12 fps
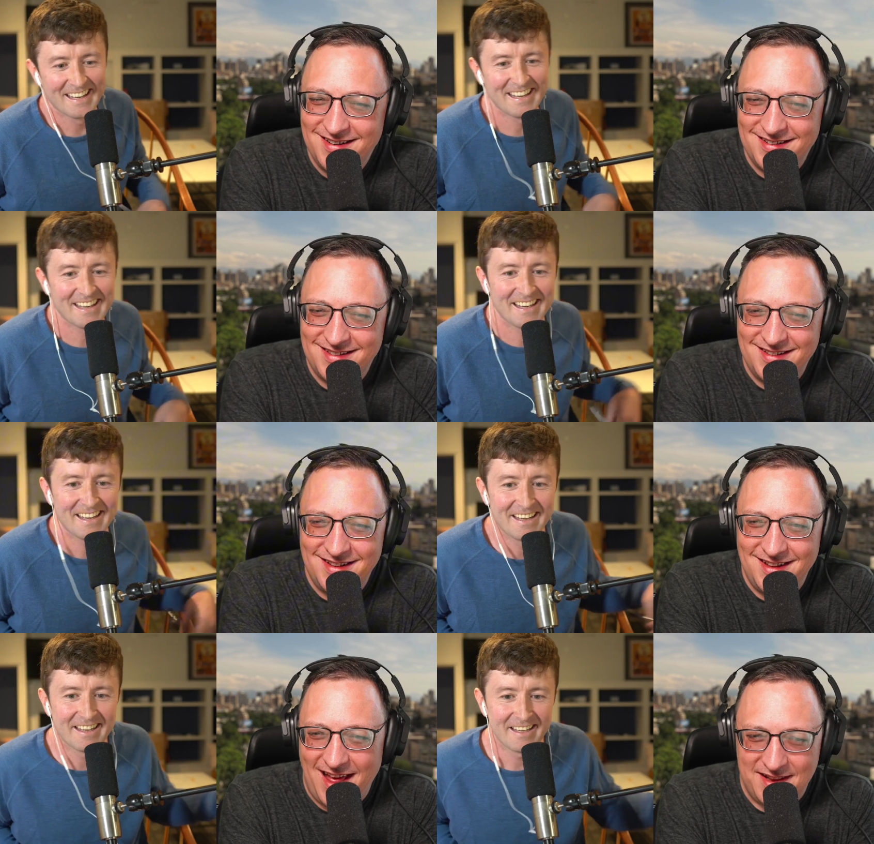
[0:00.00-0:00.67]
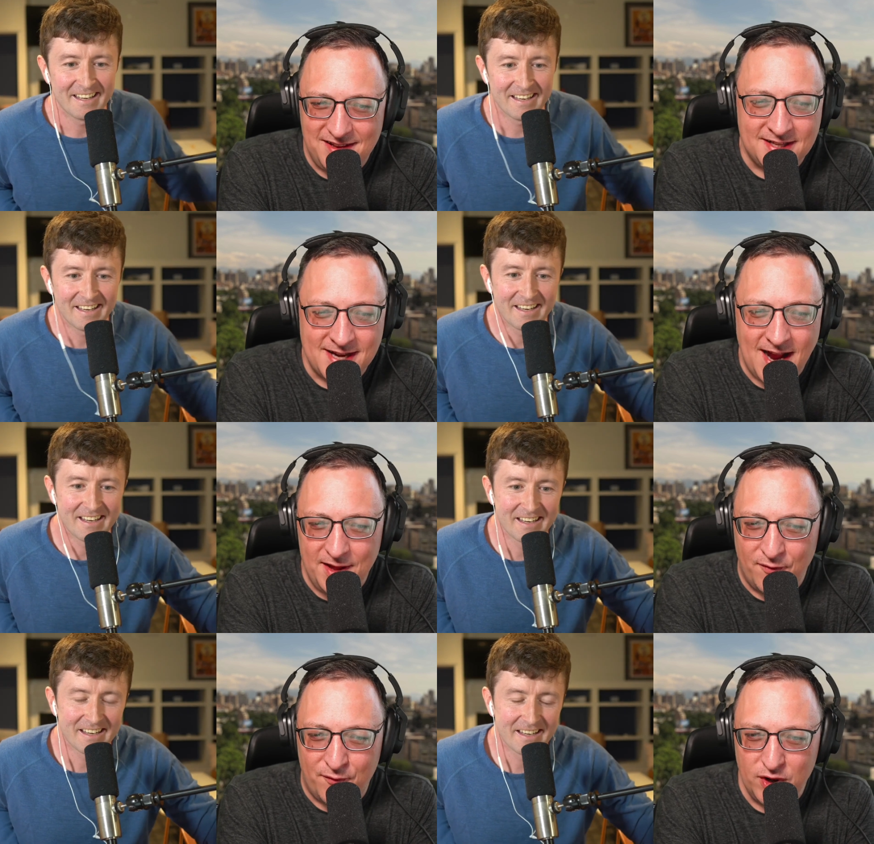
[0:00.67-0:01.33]
Speaker 1: that it's not on the
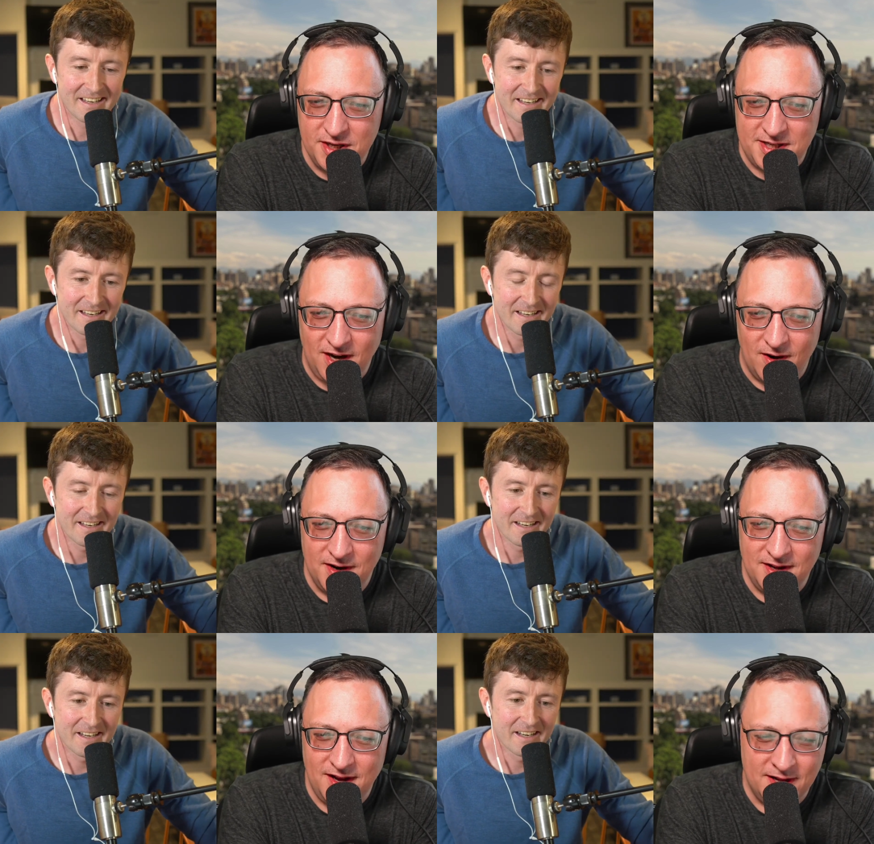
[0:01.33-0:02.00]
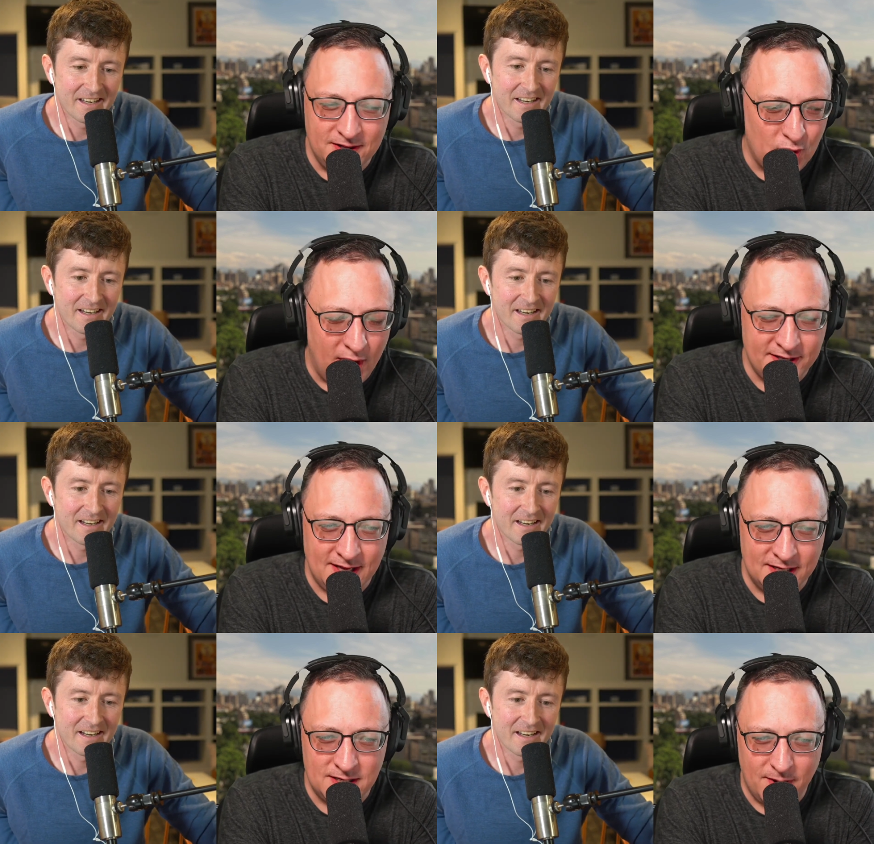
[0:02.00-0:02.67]
free tier, eh, and so I sent
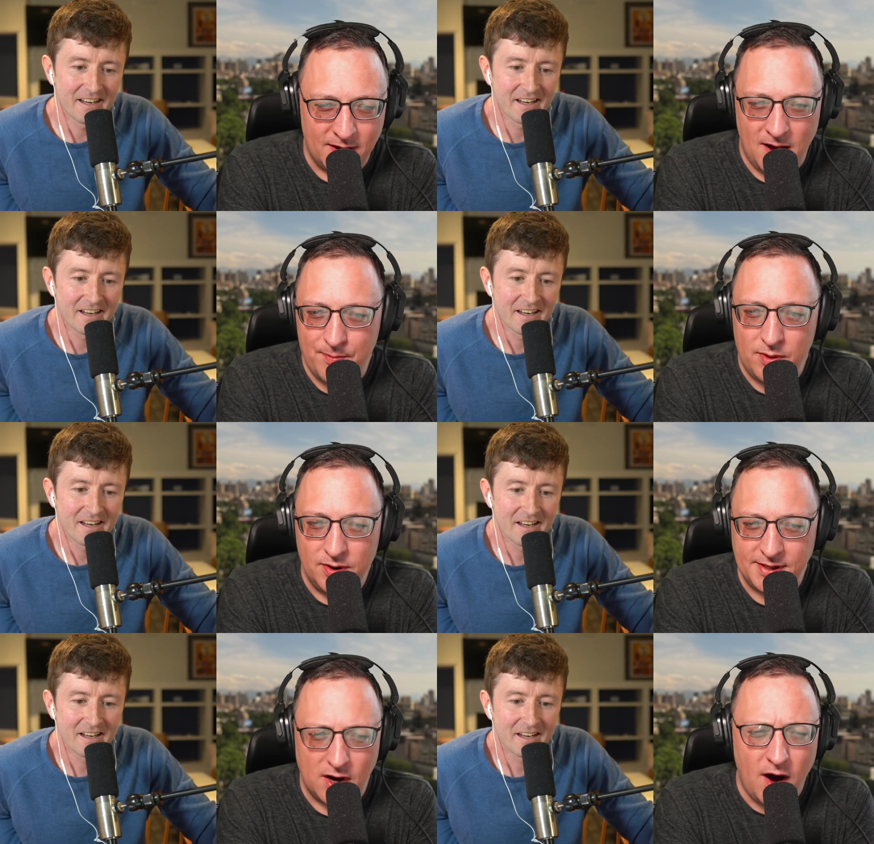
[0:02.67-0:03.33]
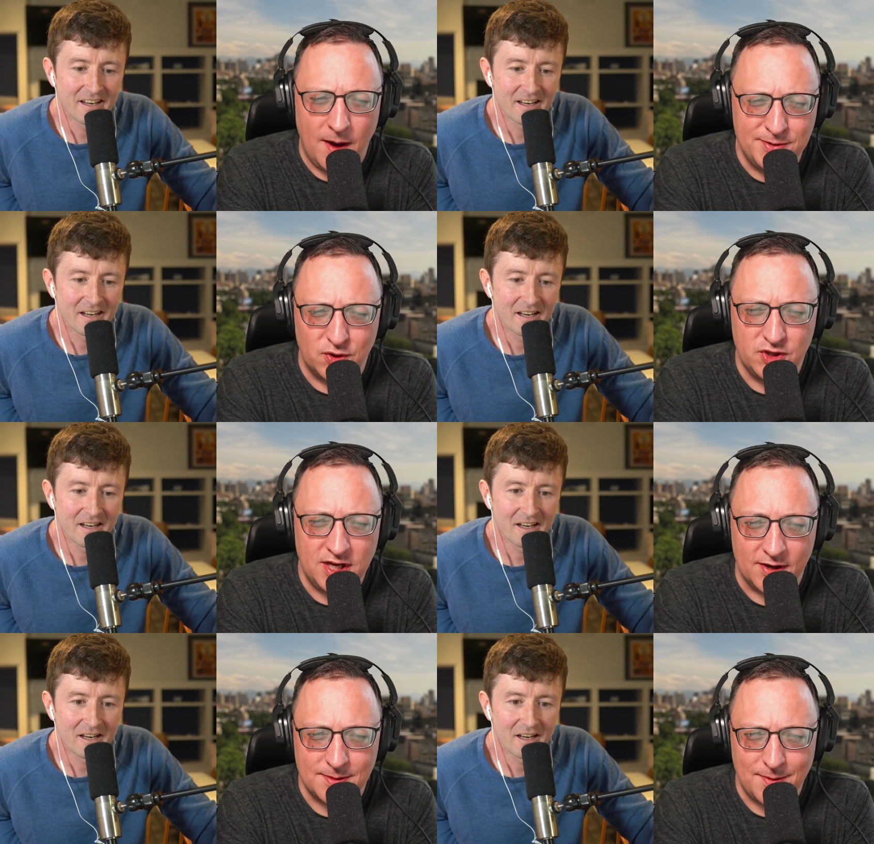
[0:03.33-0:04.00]
him a couple. He's like, "Oh, I'm so
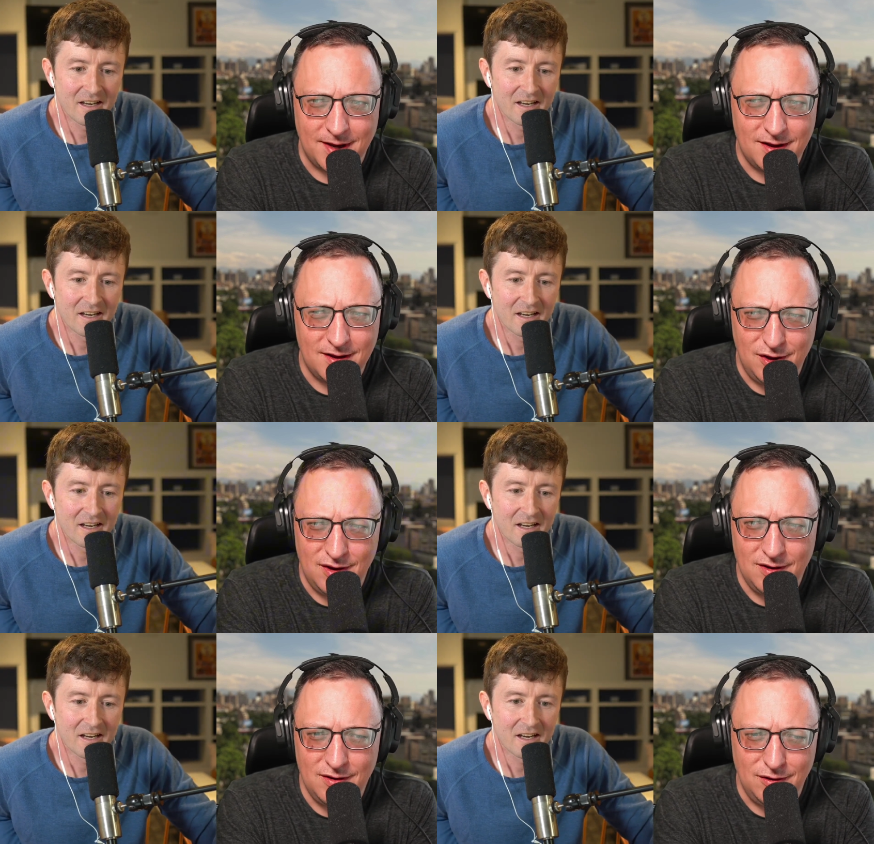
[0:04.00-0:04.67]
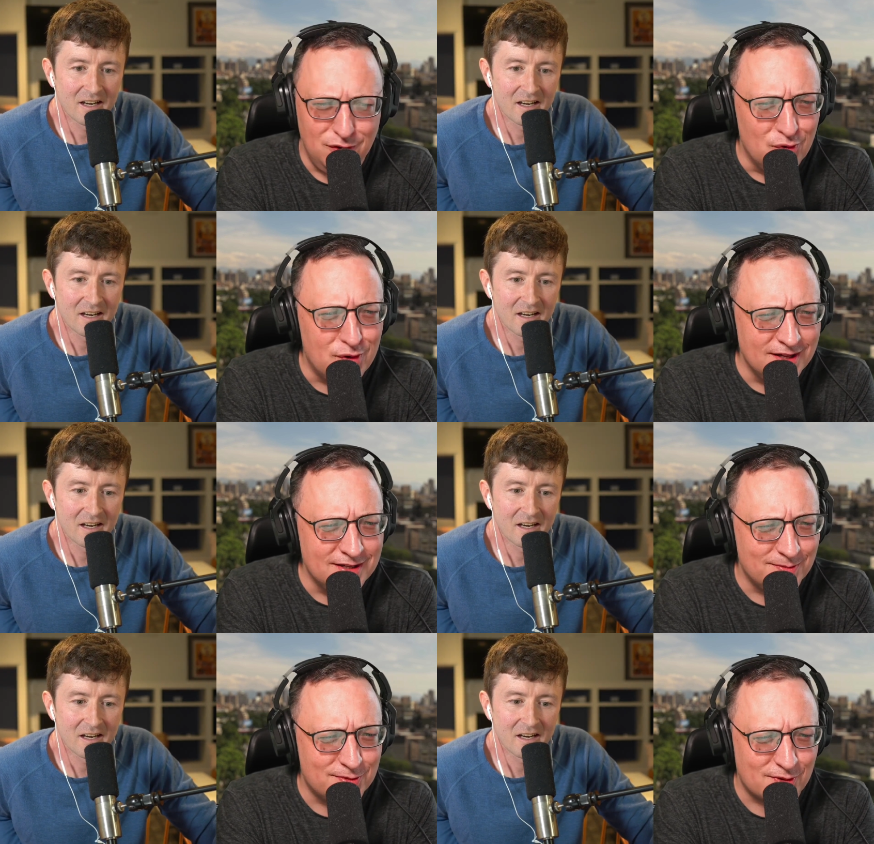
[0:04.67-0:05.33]
jealous." I'm like, "You can
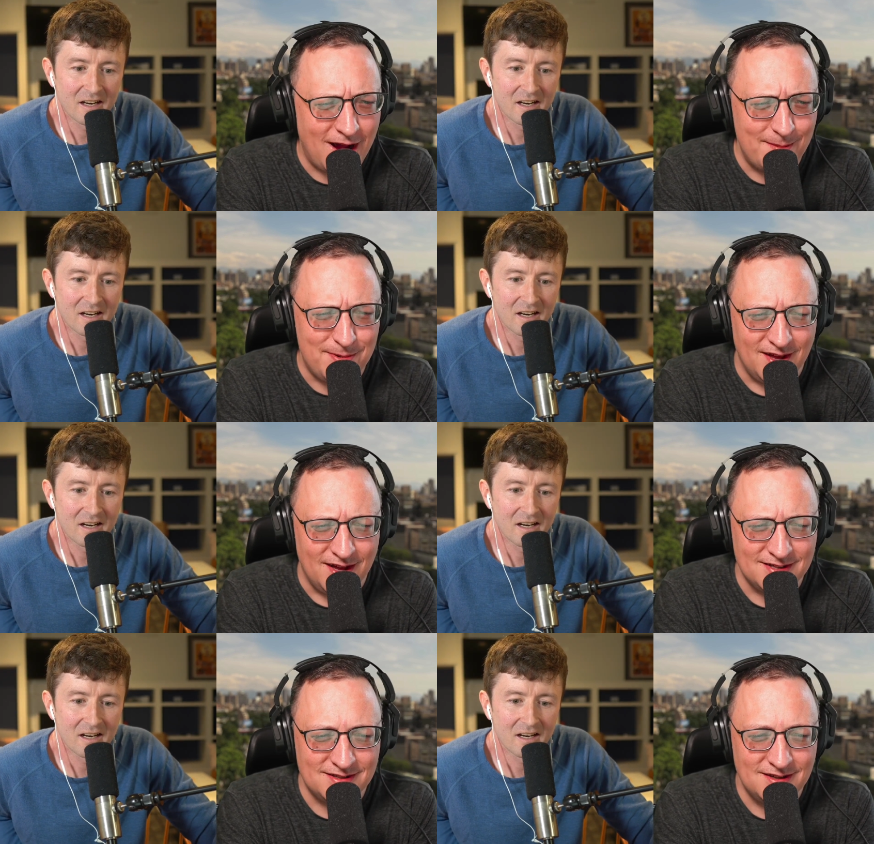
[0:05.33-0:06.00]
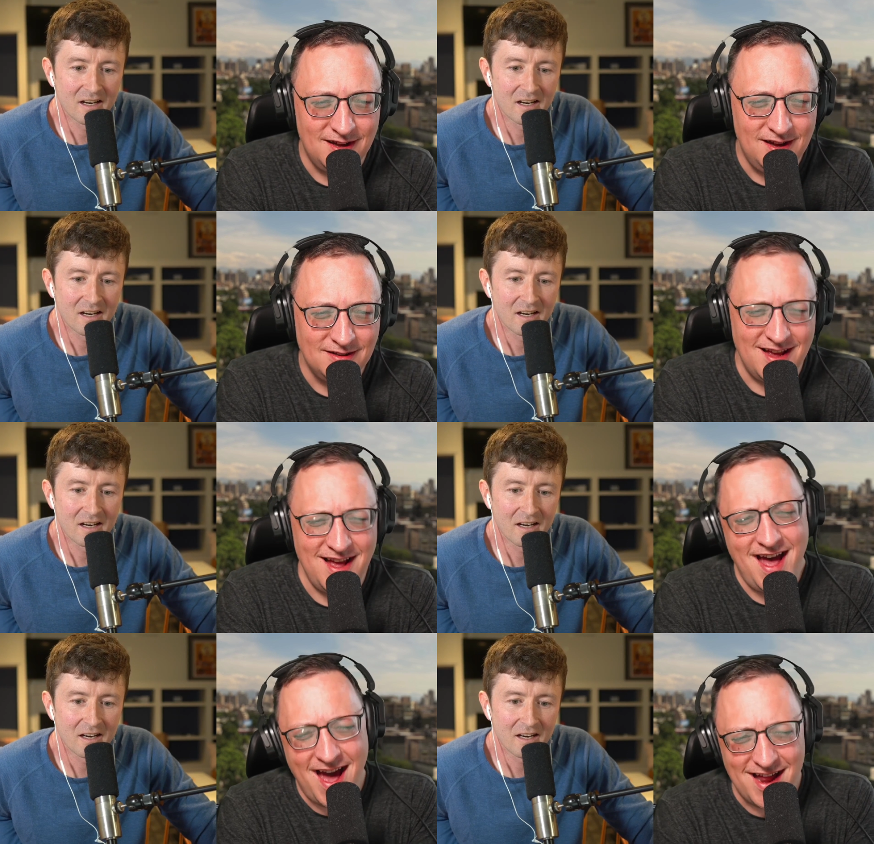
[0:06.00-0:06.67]
subscribe to this." It's like,
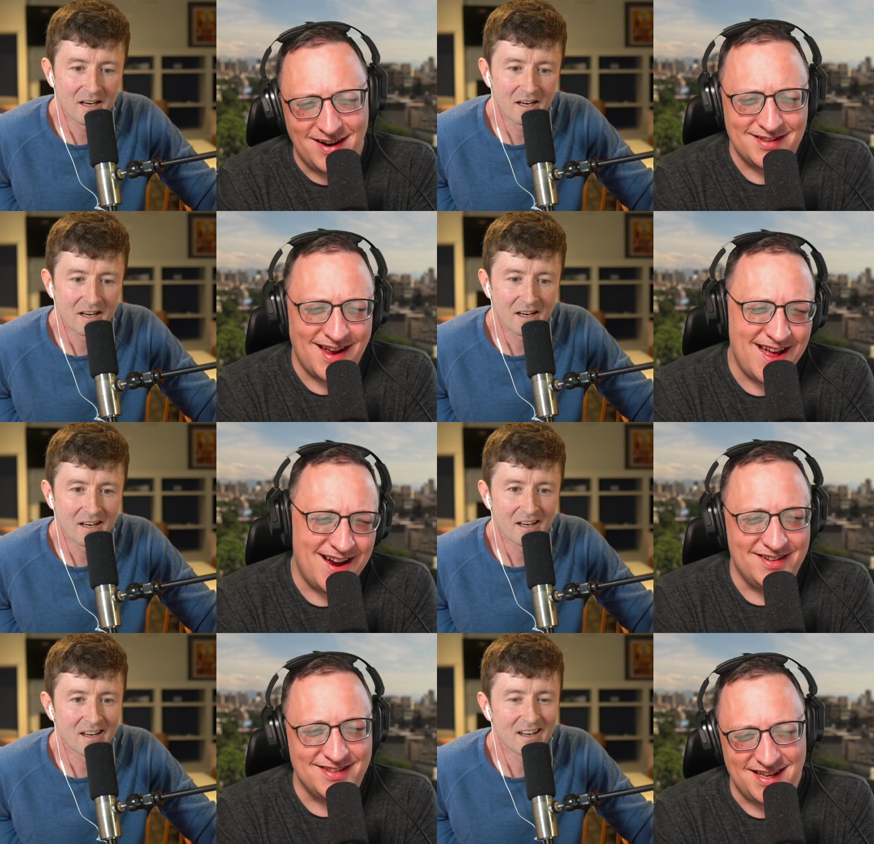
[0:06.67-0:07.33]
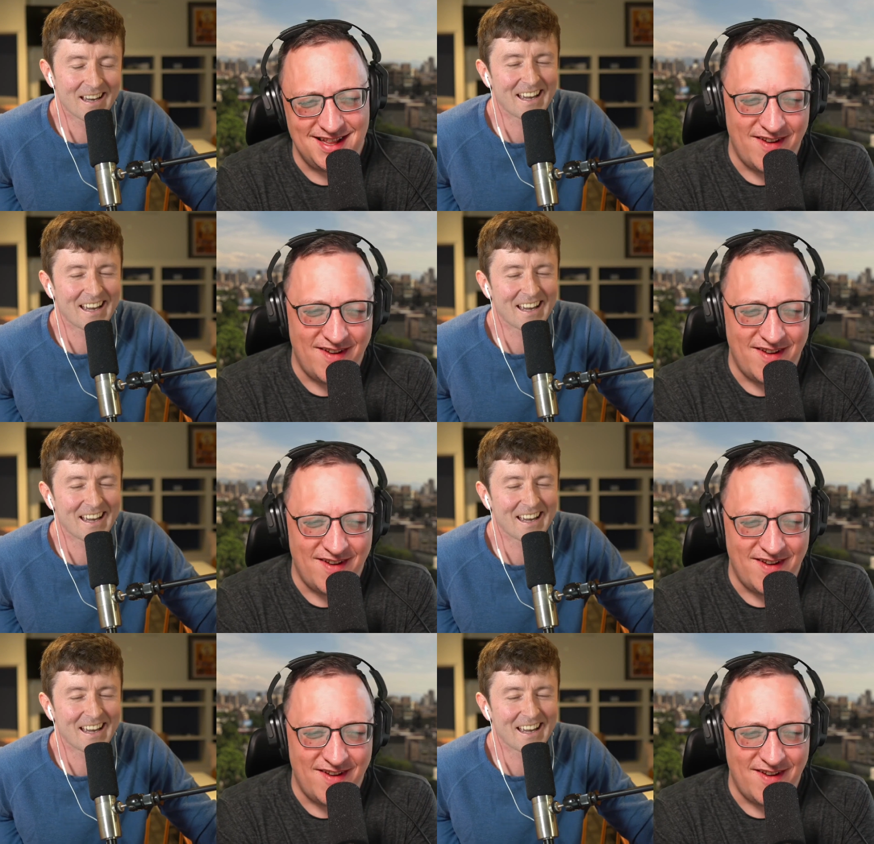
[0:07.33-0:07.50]
I don't, I don't see the value.